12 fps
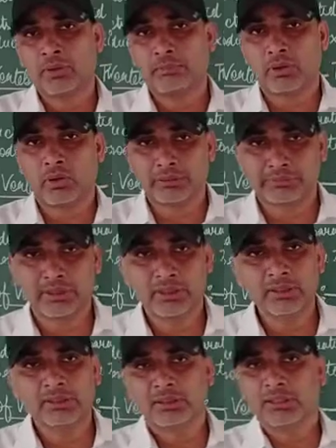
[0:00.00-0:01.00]
because the
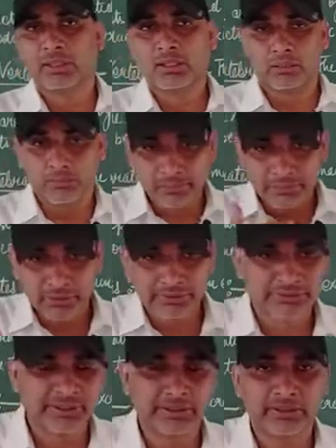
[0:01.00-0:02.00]
which
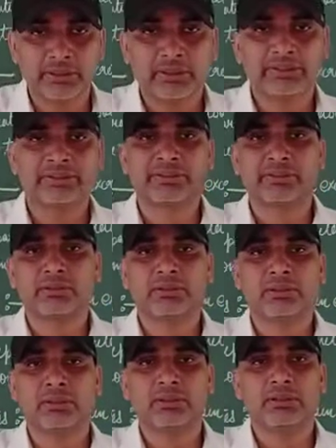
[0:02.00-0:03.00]
are
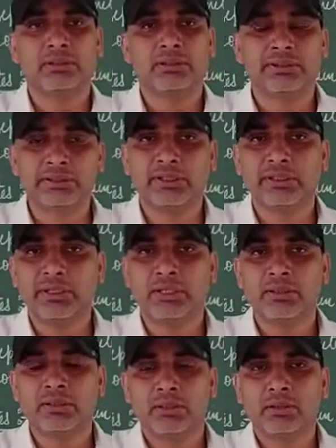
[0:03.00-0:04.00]

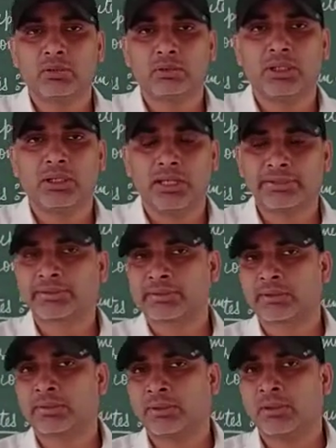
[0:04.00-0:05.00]
excreted to the less
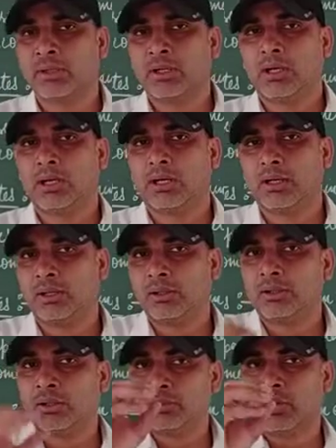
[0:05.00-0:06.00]

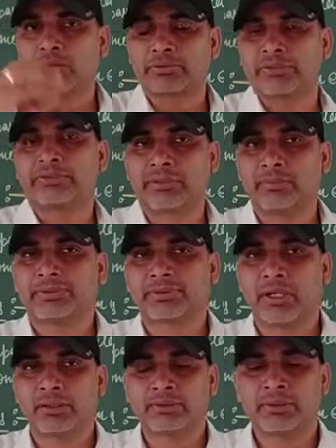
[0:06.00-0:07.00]
toxic
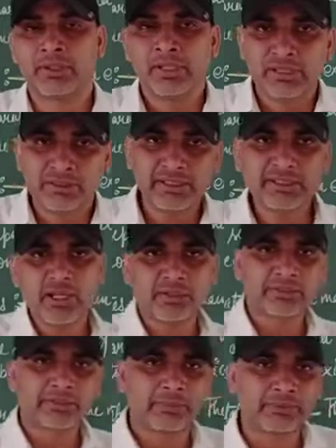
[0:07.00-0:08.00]
substance. These are
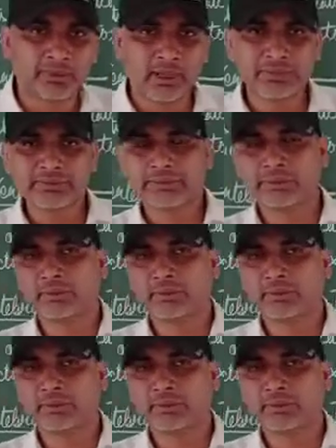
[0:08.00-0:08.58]
the substances